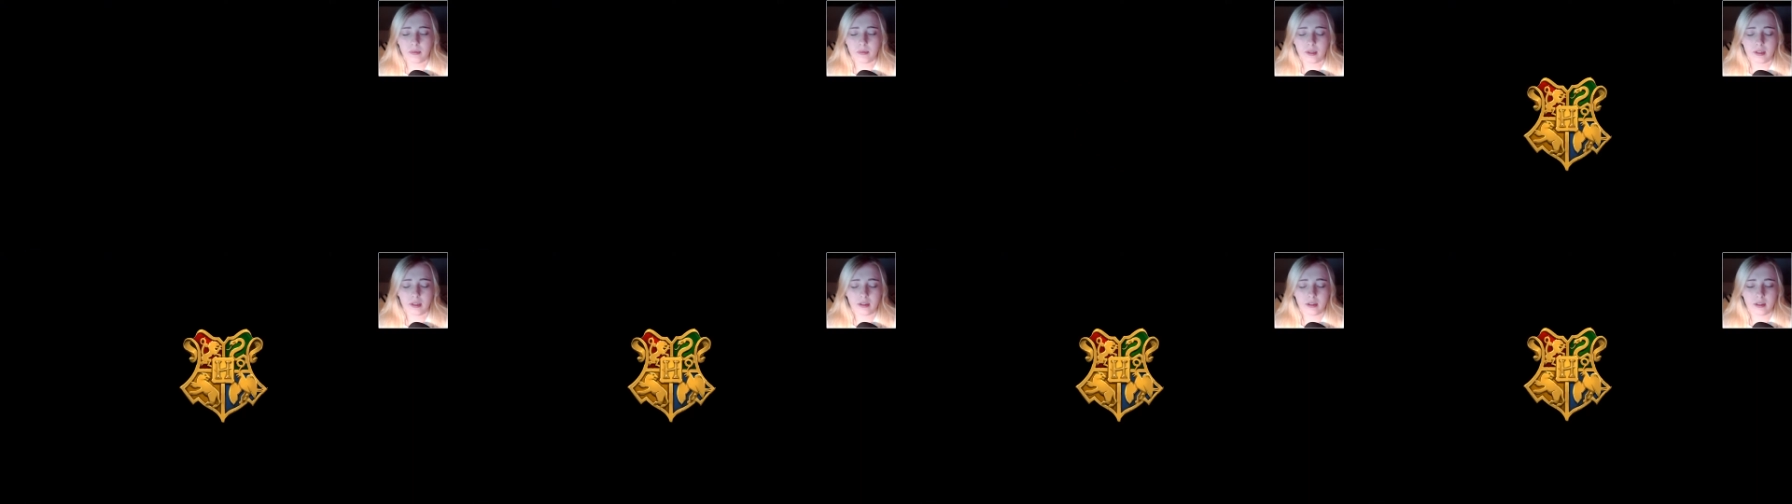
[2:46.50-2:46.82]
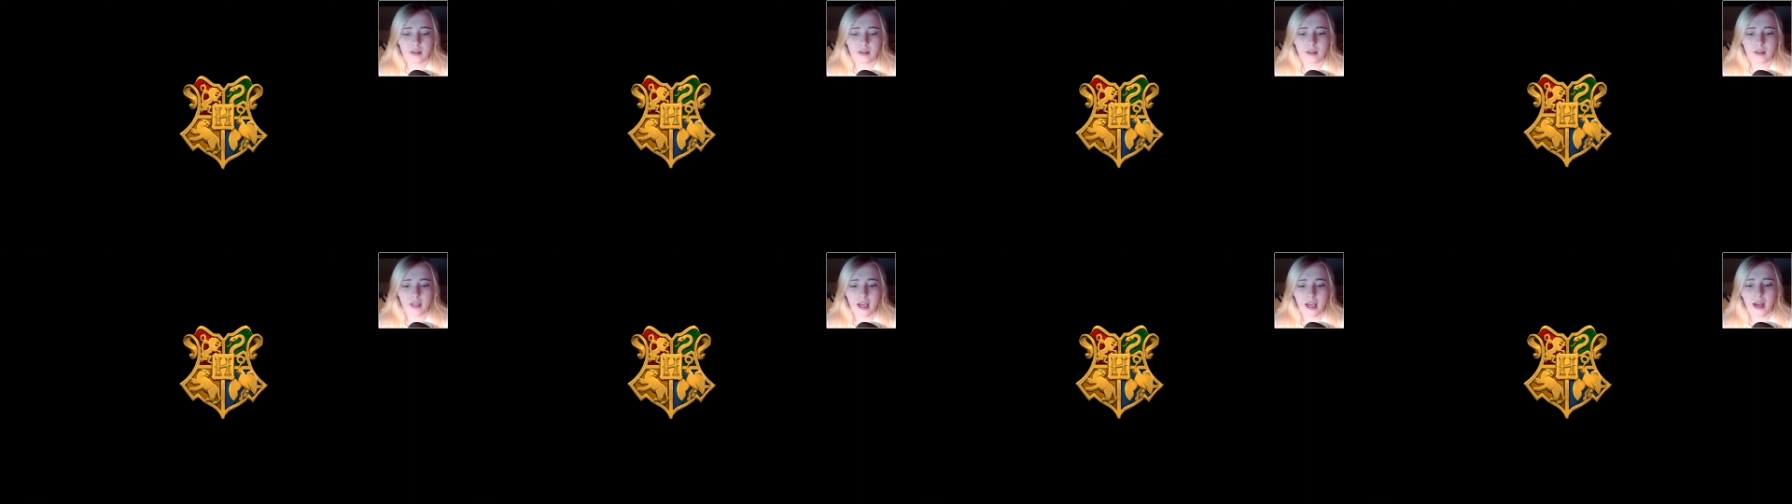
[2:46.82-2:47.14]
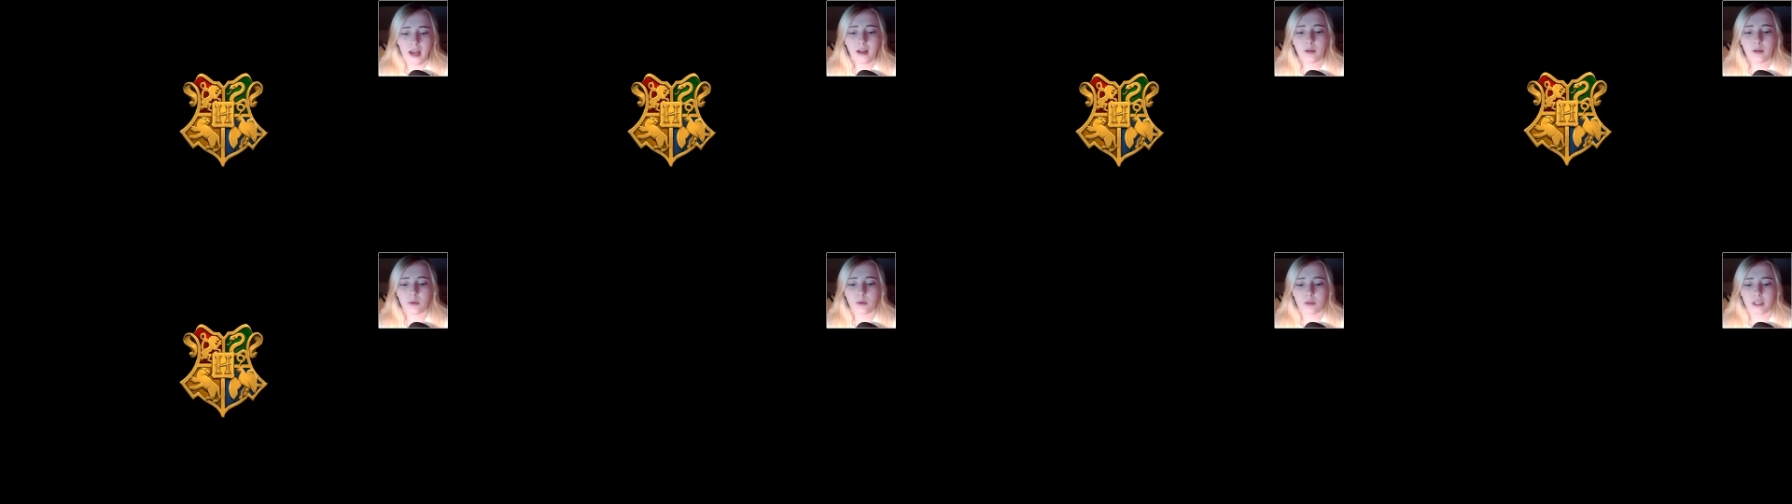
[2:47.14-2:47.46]
uh, the
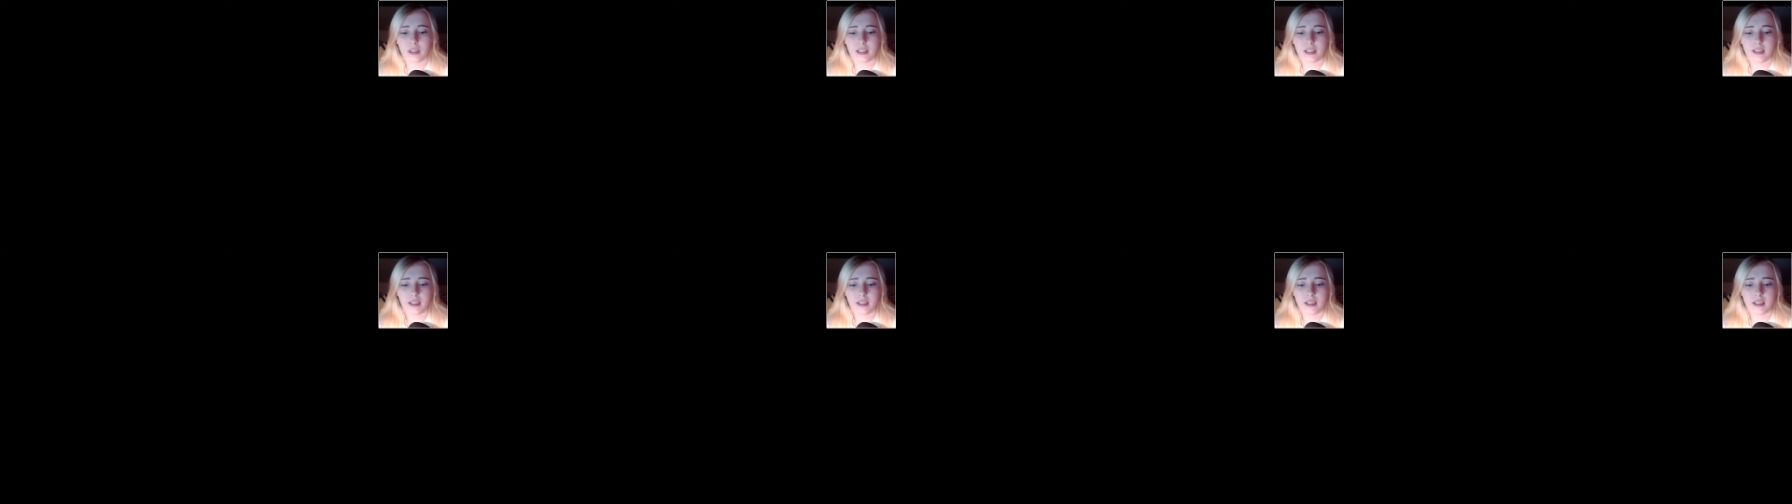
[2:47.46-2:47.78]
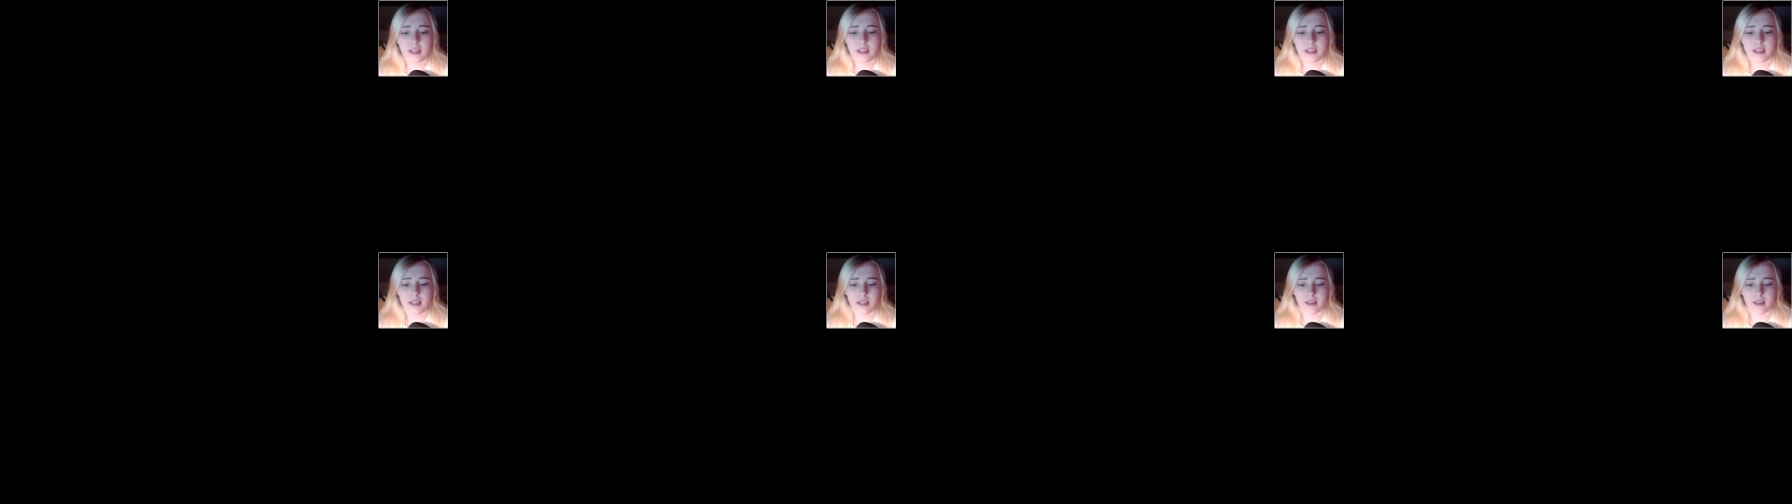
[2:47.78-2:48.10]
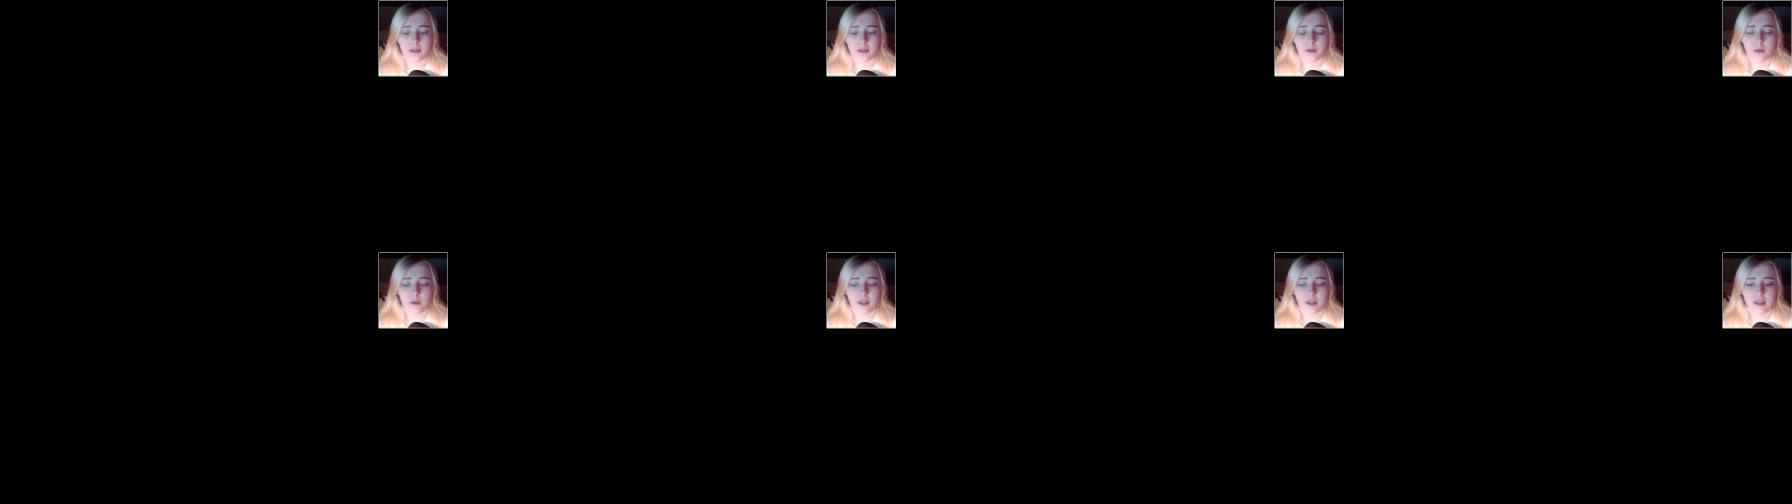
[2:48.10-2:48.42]
Hagrid
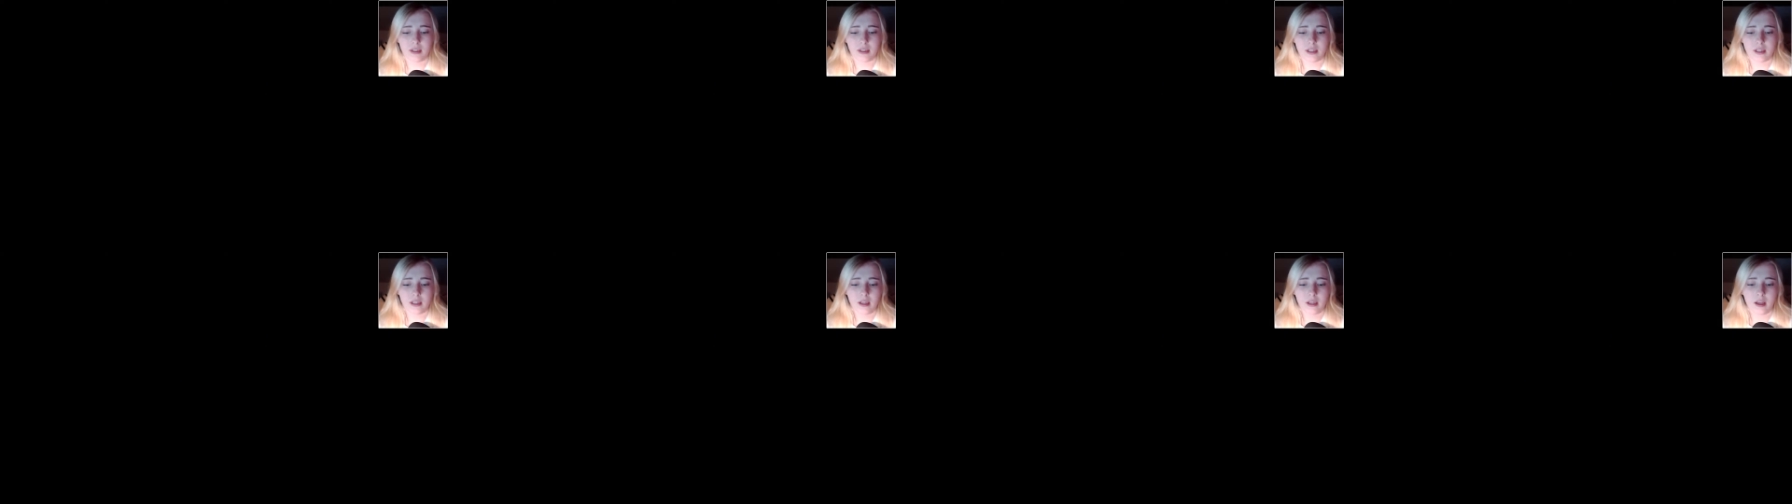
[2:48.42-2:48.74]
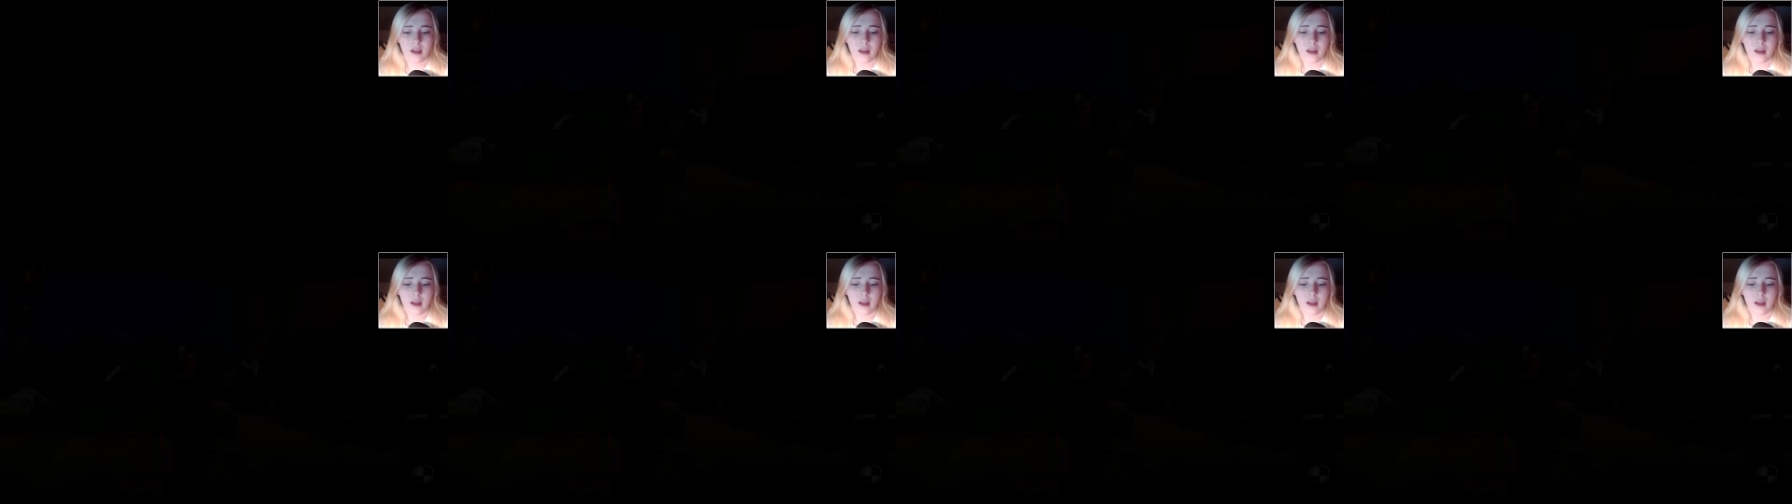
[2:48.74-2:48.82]
side quest,